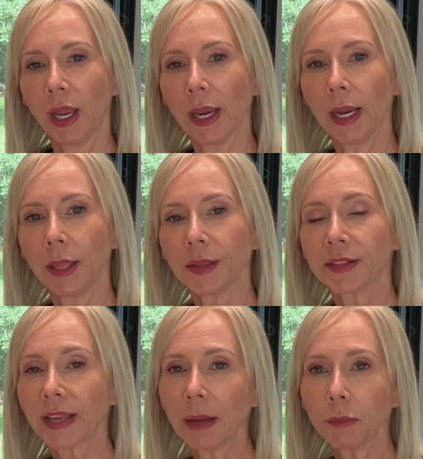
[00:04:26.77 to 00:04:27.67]
and the
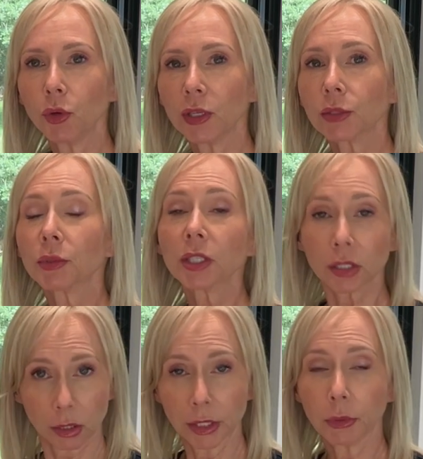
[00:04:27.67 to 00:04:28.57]
zap noise
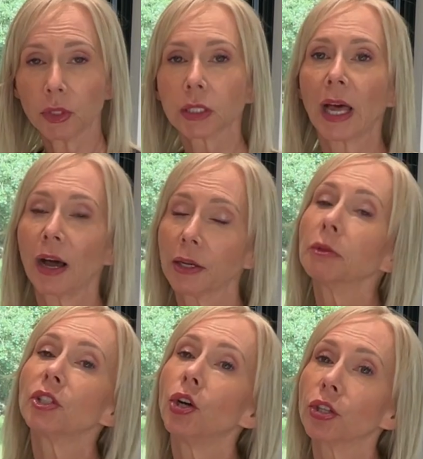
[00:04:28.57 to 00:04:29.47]
was loud. It
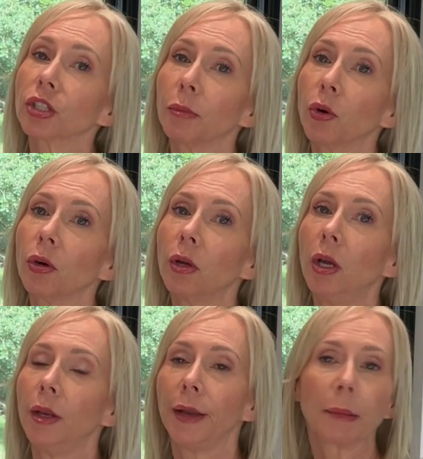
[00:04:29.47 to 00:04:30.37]
was noticeable.
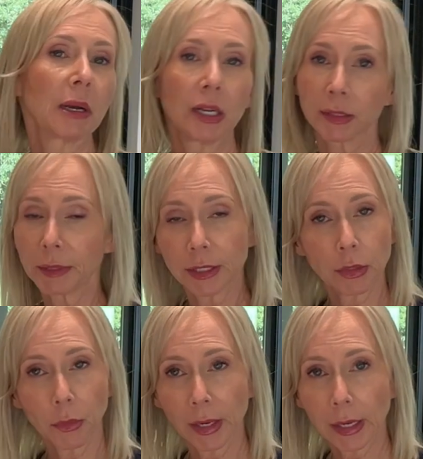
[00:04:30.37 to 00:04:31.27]
Now my husband
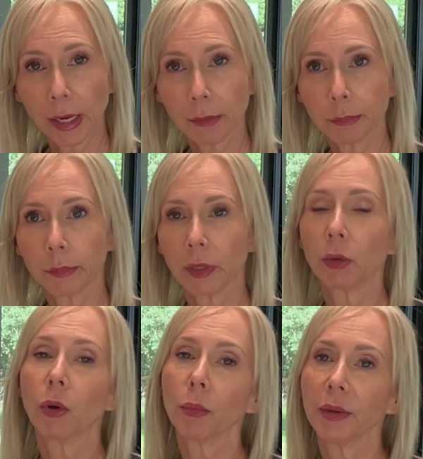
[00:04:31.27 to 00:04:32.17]
didn't wake up,
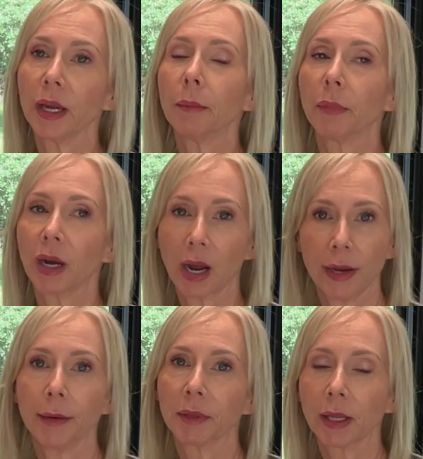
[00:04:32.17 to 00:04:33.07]
it woke me up, but I
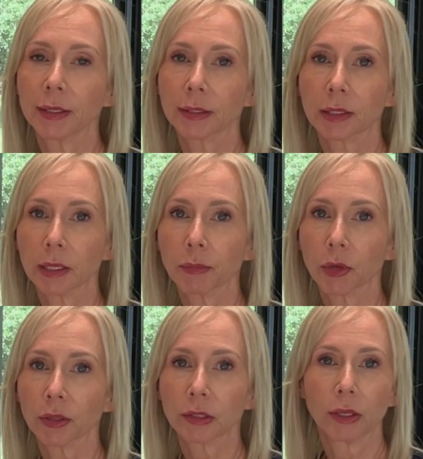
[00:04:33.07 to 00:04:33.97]
am a light
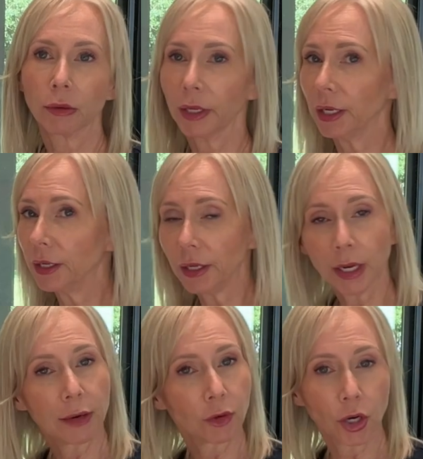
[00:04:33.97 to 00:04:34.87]
sleeper, so he
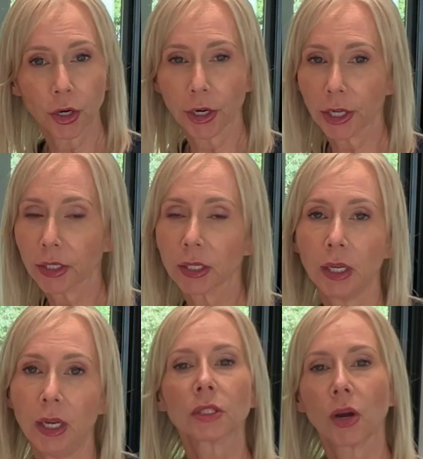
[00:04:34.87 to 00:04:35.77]
never heard it.
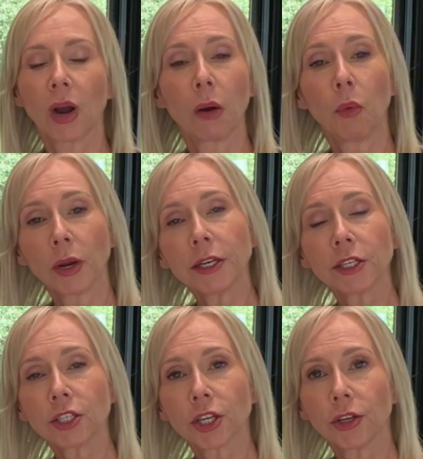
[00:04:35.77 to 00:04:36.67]
So I wanted
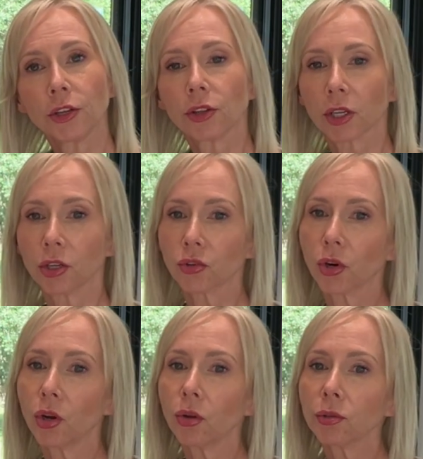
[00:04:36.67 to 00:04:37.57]
to show you the
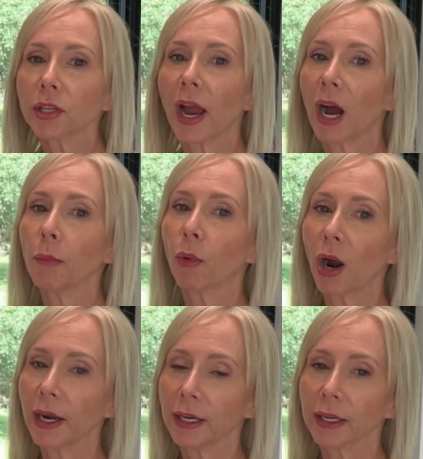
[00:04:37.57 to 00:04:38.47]
controls, how
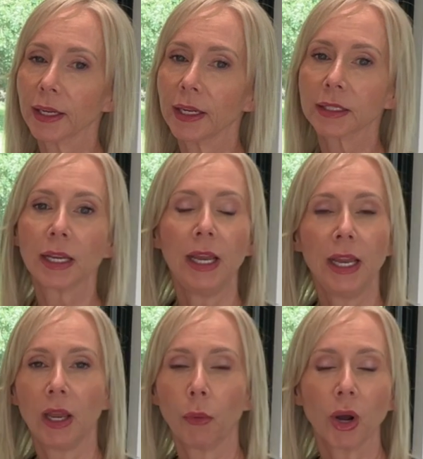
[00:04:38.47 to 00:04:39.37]
bright it gets,
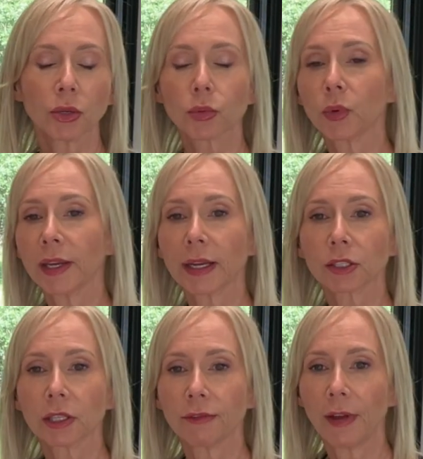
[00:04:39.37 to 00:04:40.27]
and what we
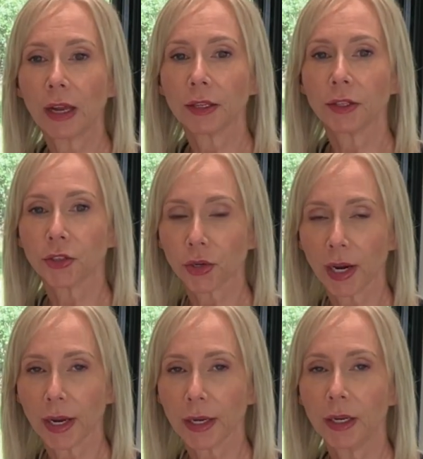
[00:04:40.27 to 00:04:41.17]
actually found in the
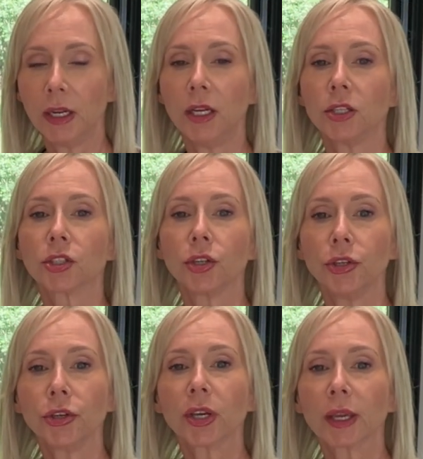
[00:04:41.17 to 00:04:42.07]
tray, so
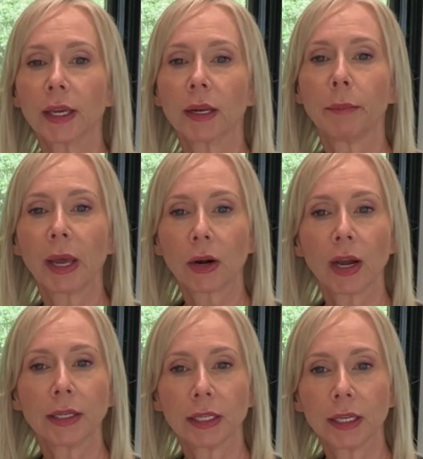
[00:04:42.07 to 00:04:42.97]
you could get a better
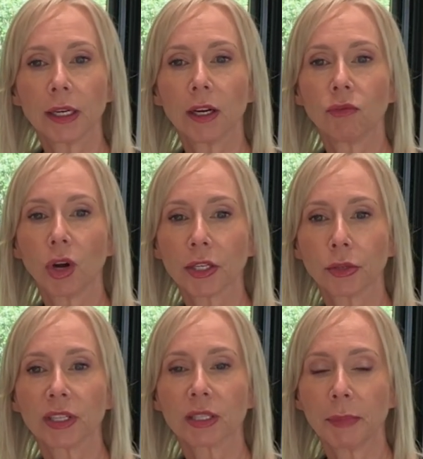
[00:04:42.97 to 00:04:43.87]
idea of what
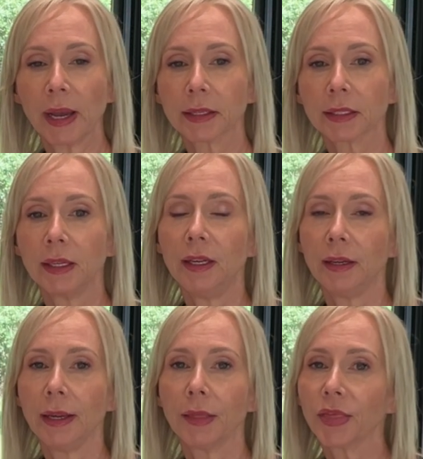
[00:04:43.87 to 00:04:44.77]
to expect.
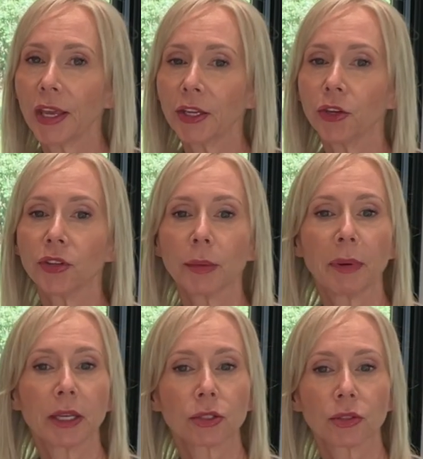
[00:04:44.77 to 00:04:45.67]
And thank you to
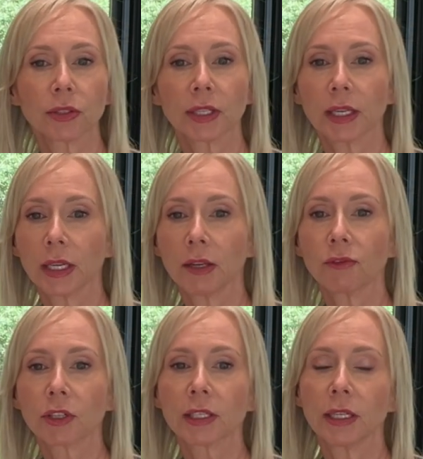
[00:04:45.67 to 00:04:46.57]
Pestrols again
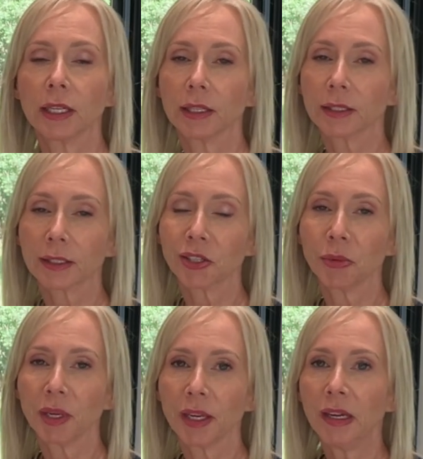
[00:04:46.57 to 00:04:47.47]
for sending this to
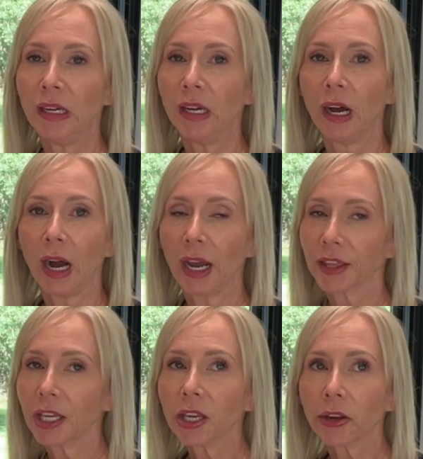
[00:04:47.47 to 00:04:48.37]
me. I
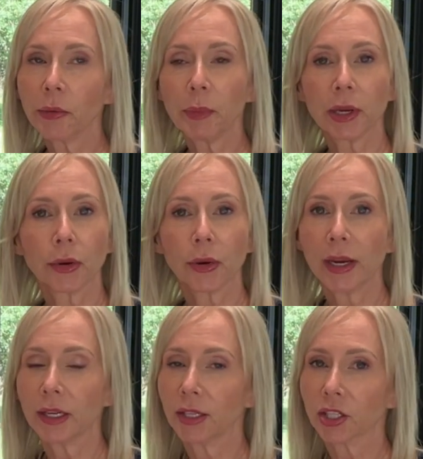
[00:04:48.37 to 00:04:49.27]
think it can be a
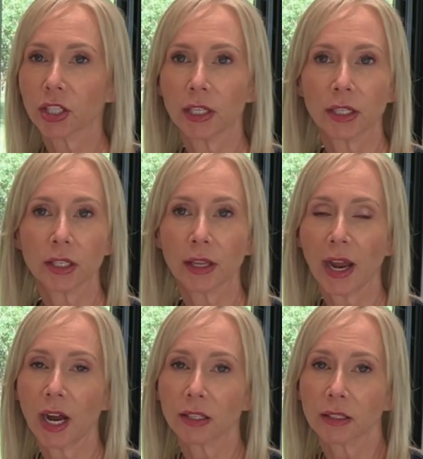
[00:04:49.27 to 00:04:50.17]
great addition into the
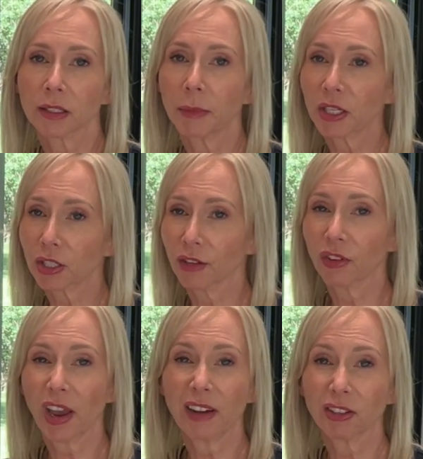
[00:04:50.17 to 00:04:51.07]
house, especially if
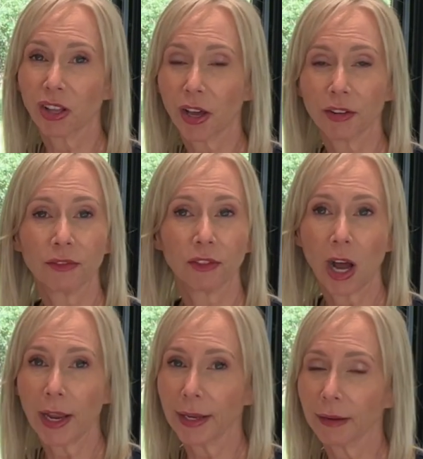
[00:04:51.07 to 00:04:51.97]
you have a lot of
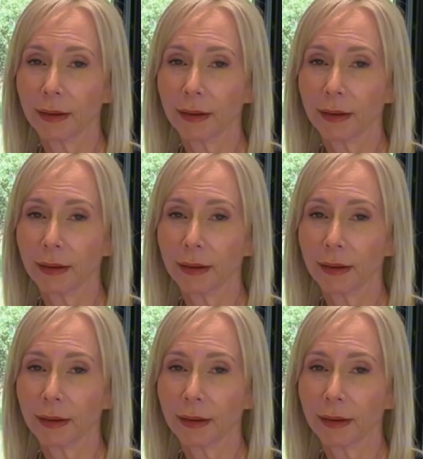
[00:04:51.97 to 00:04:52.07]
flying